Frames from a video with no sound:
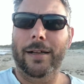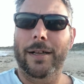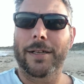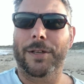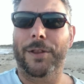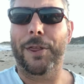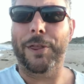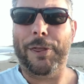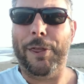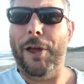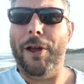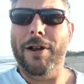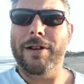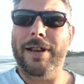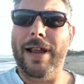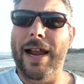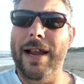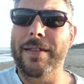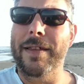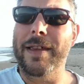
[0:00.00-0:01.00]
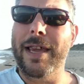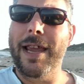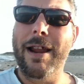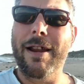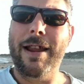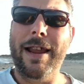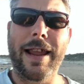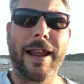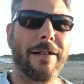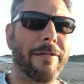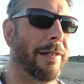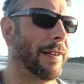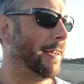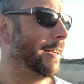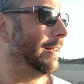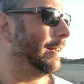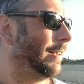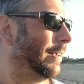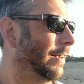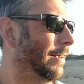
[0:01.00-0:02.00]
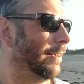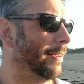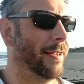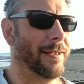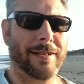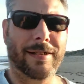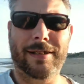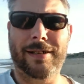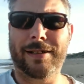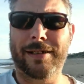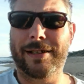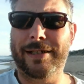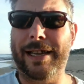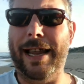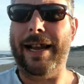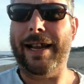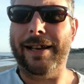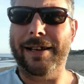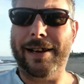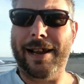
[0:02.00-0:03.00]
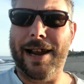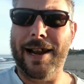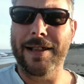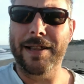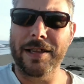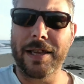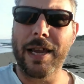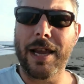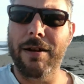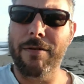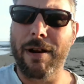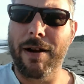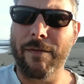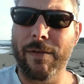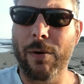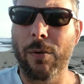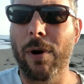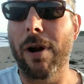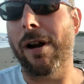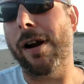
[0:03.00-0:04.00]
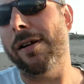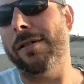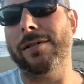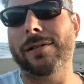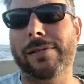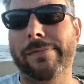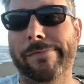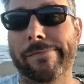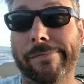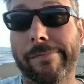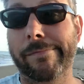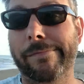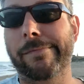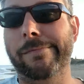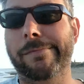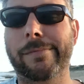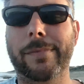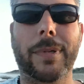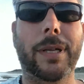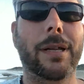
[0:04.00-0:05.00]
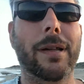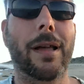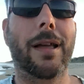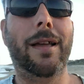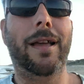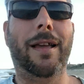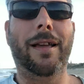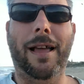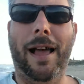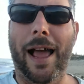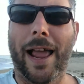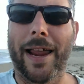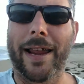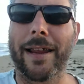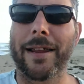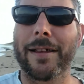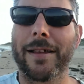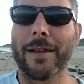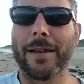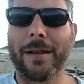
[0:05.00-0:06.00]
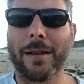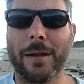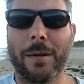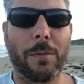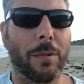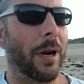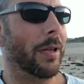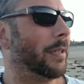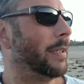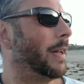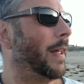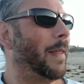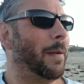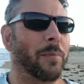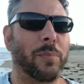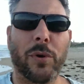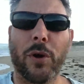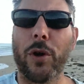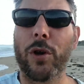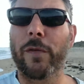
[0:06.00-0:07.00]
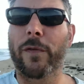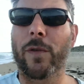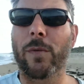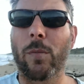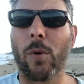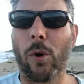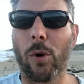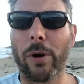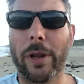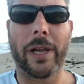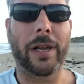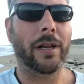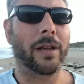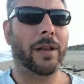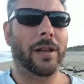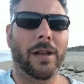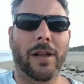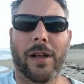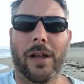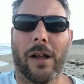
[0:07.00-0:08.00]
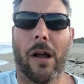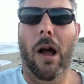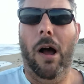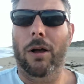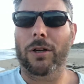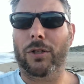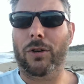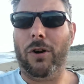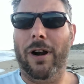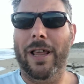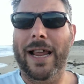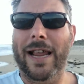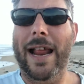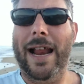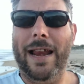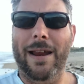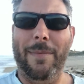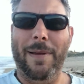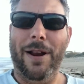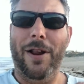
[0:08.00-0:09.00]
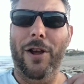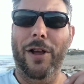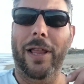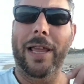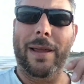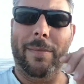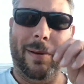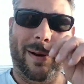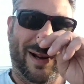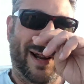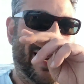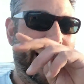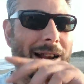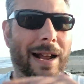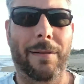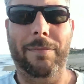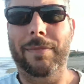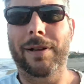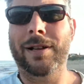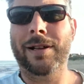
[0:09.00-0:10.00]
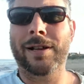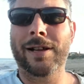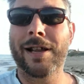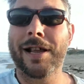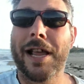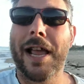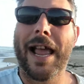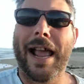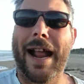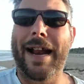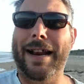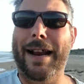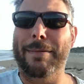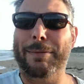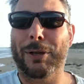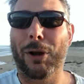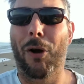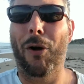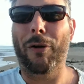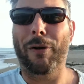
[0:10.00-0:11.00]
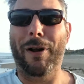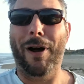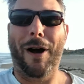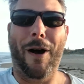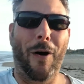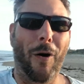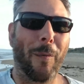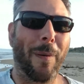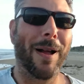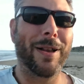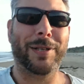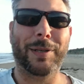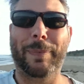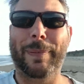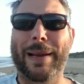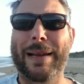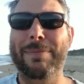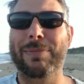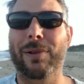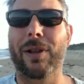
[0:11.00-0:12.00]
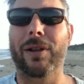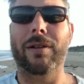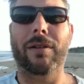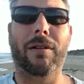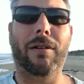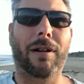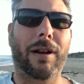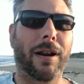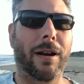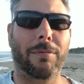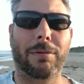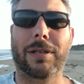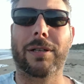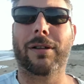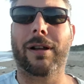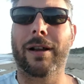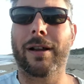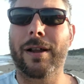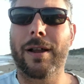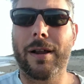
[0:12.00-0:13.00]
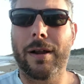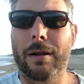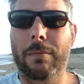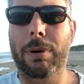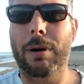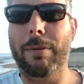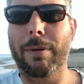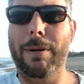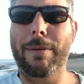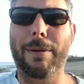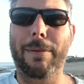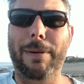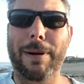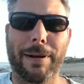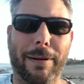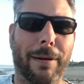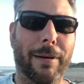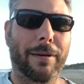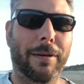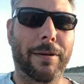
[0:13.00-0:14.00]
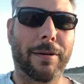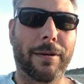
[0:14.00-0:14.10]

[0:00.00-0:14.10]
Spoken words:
It's the third day of the year here, and second day of the year everywhere else. Hey, that's another beautiful morning. I was trying to get down here a bit earlier, but I ended up talking to a whole bunch of people online, and I'm just like, blah, blah, blah, blah,